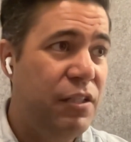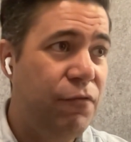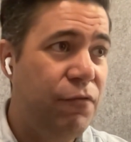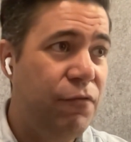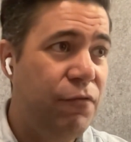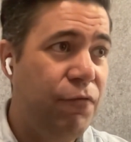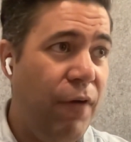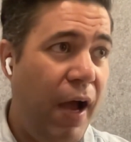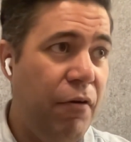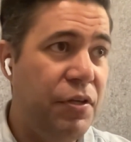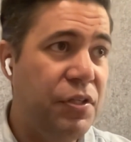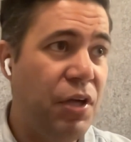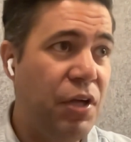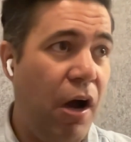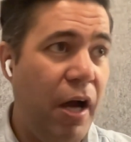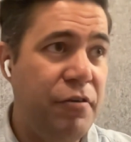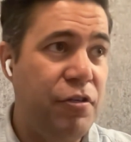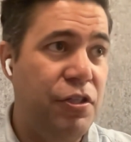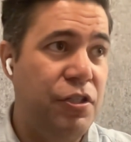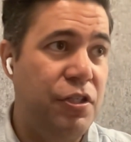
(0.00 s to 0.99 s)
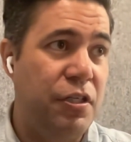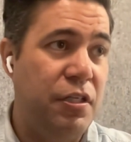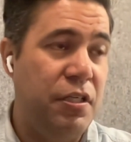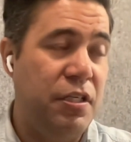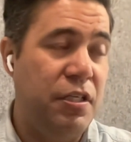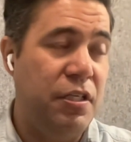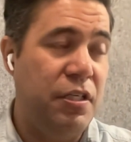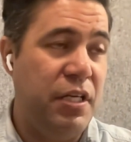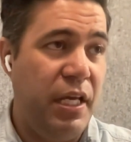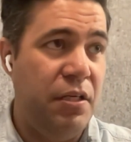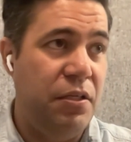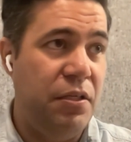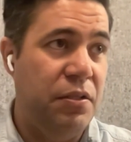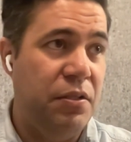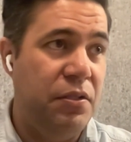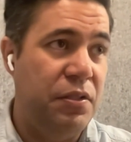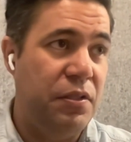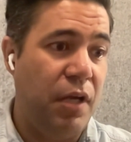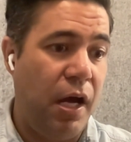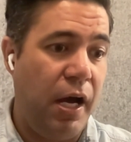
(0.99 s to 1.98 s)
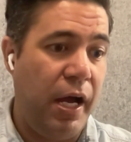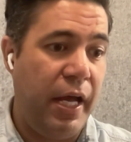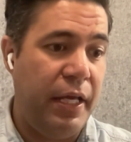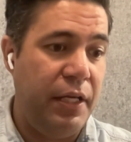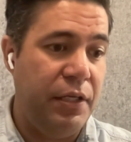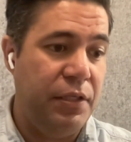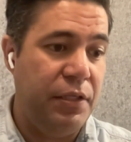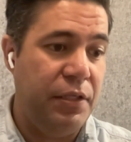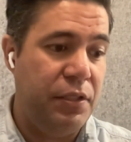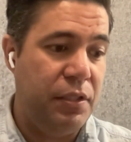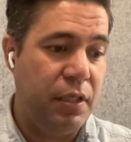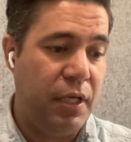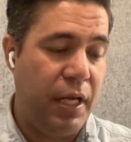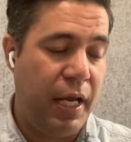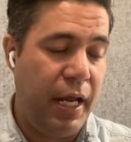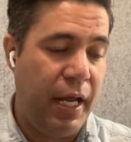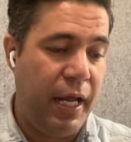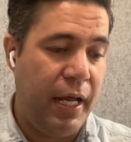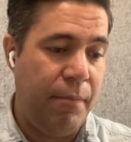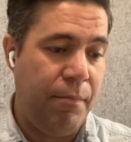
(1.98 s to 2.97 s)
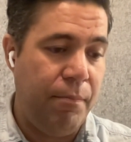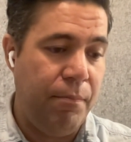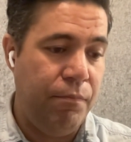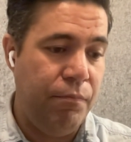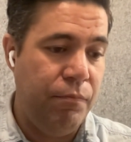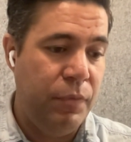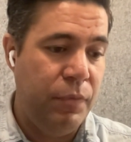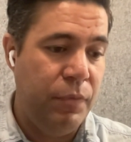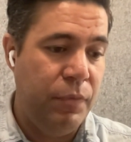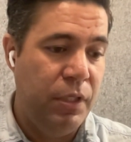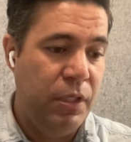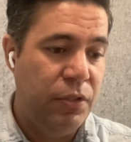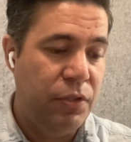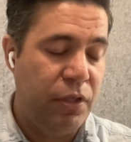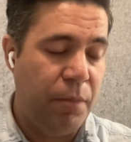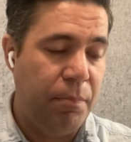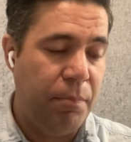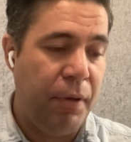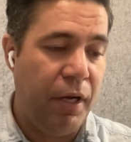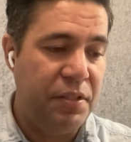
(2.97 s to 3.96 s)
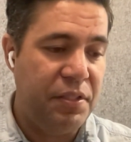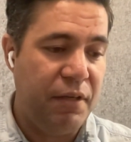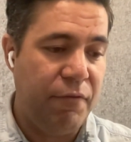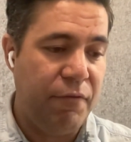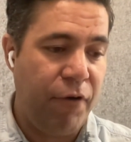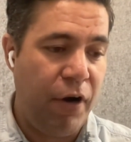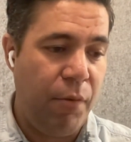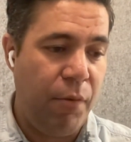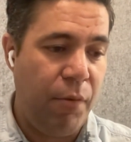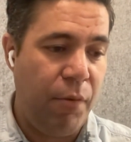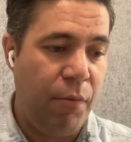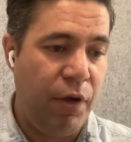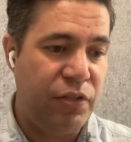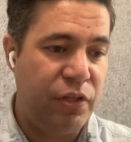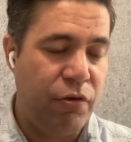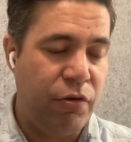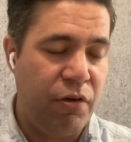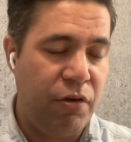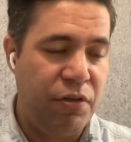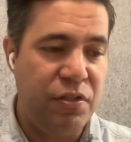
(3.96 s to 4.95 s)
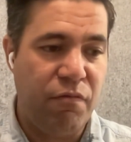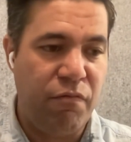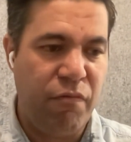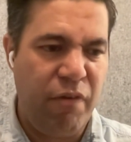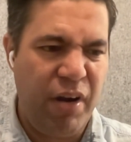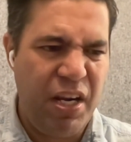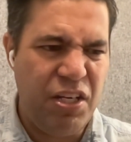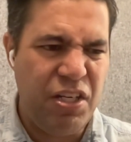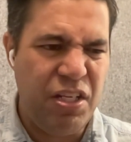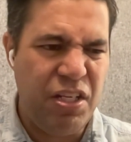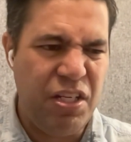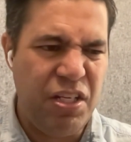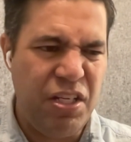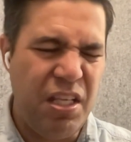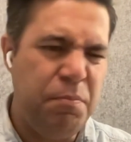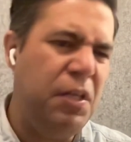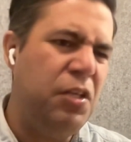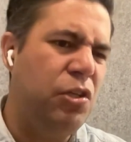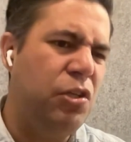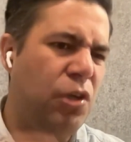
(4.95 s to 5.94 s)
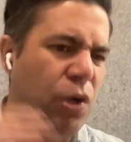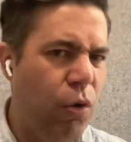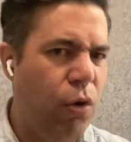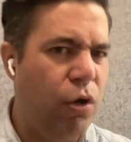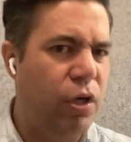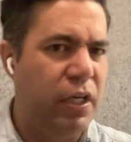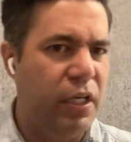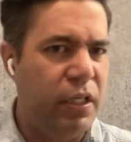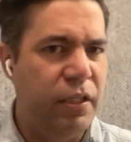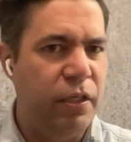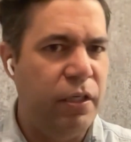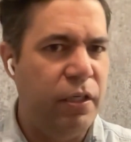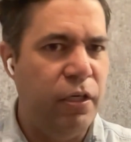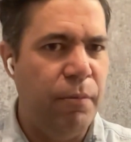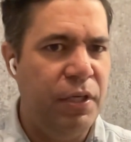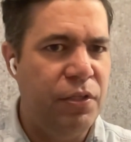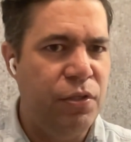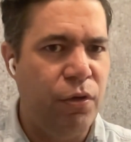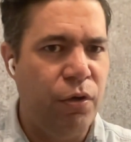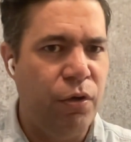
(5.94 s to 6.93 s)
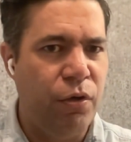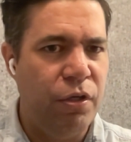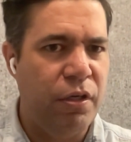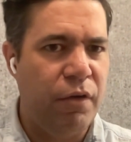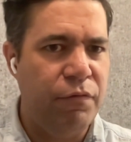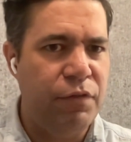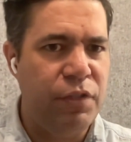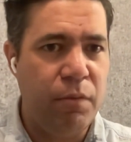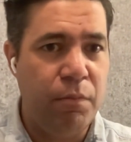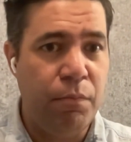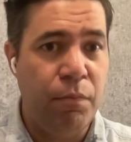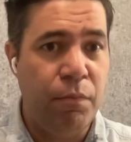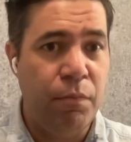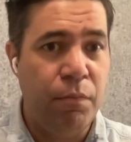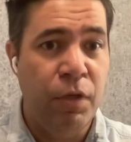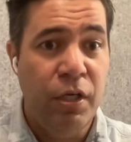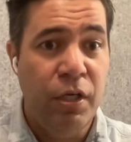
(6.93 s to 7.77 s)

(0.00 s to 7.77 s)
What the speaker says: As far as hydrogen inside sort of policy frameworks across the region, there's been a little bit of talk. Obviously,